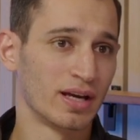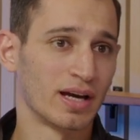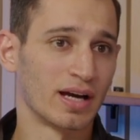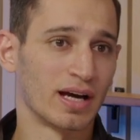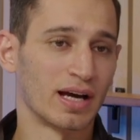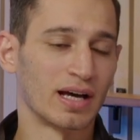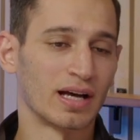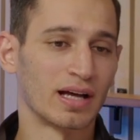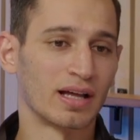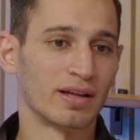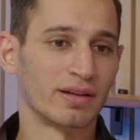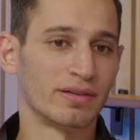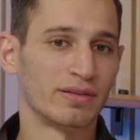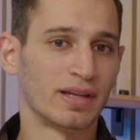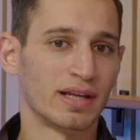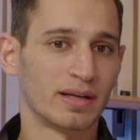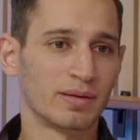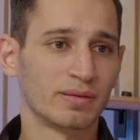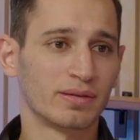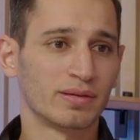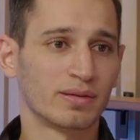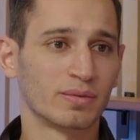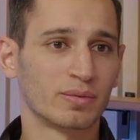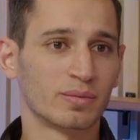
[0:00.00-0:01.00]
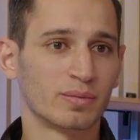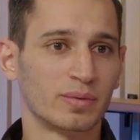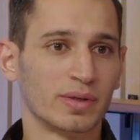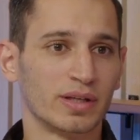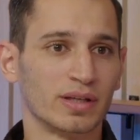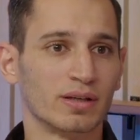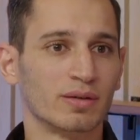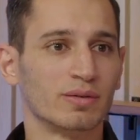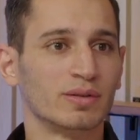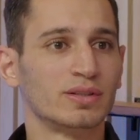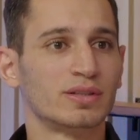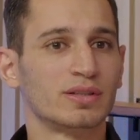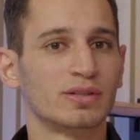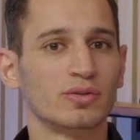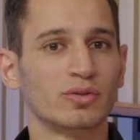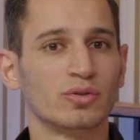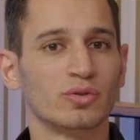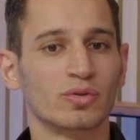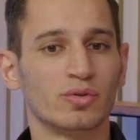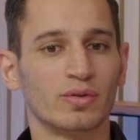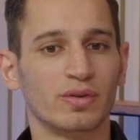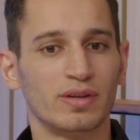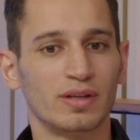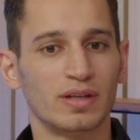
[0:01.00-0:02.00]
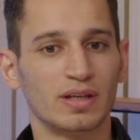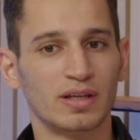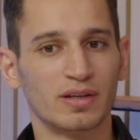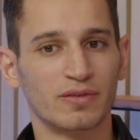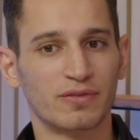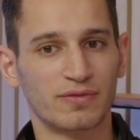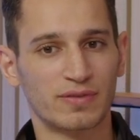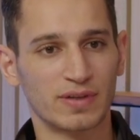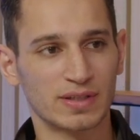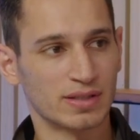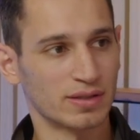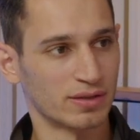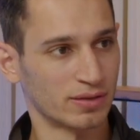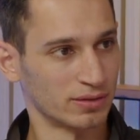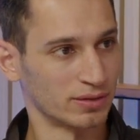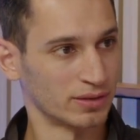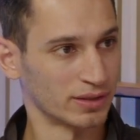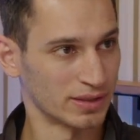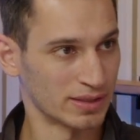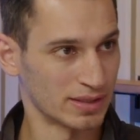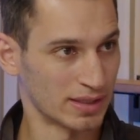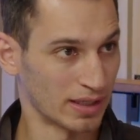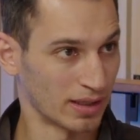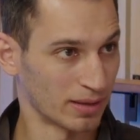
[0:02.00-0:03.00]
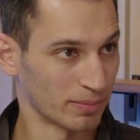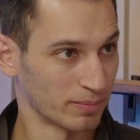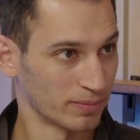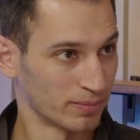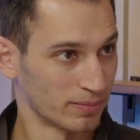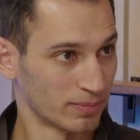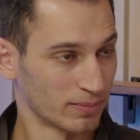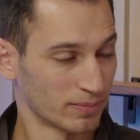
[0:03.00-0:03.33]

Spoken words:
Then we go into the physical exam.